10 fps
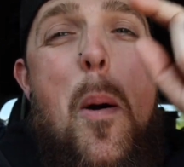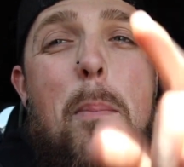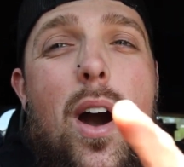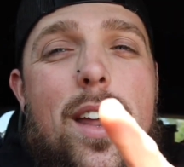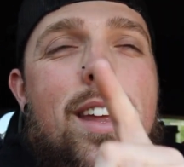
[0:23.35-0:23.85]

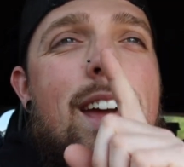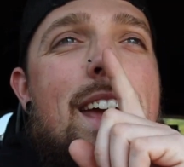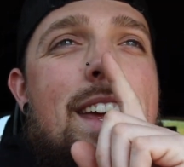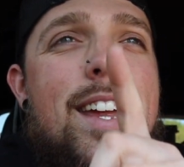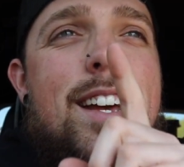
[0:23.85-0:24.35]
But
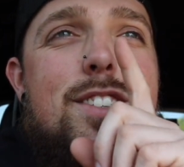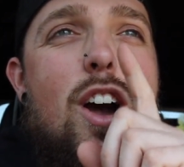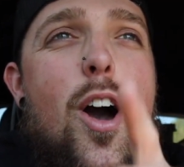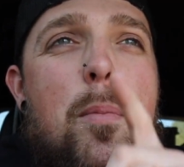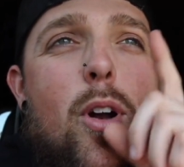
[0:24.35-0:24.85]
he has
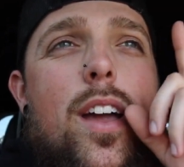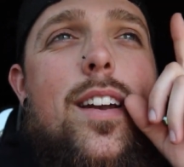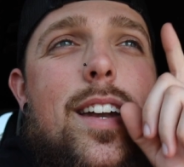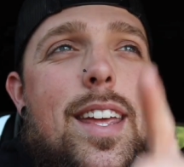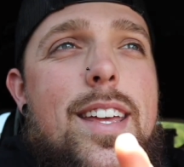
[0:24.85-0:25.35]

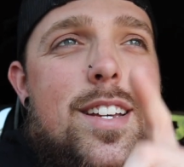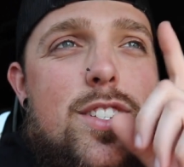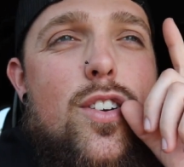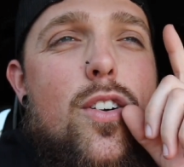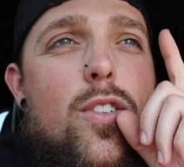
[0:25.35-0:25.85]
upgraded
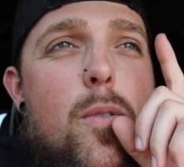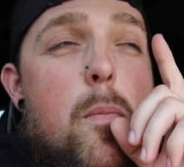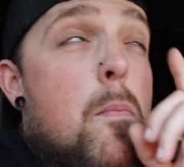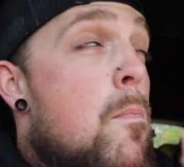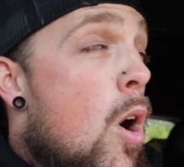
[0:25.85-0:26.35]
his
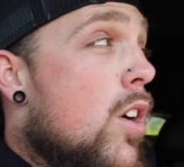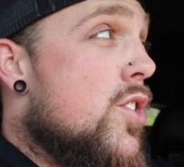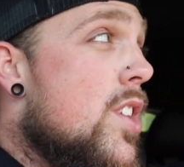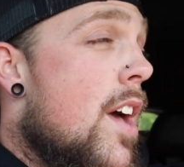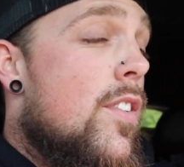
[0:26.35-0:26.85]

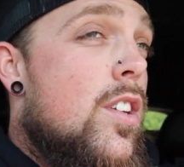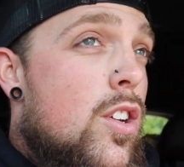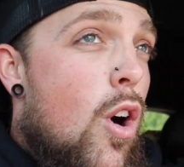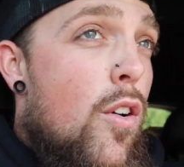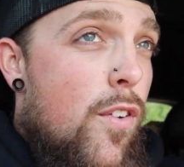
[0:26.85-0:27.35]

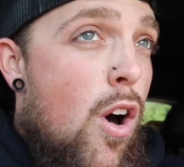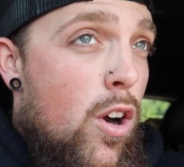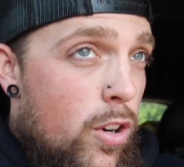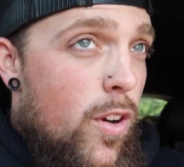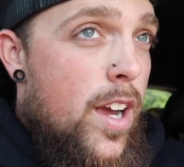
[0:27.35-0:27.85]
Mk7 Golf
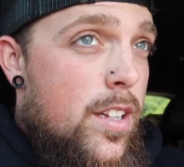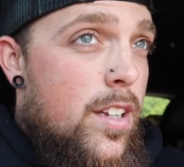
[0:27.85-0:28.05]
R, correct?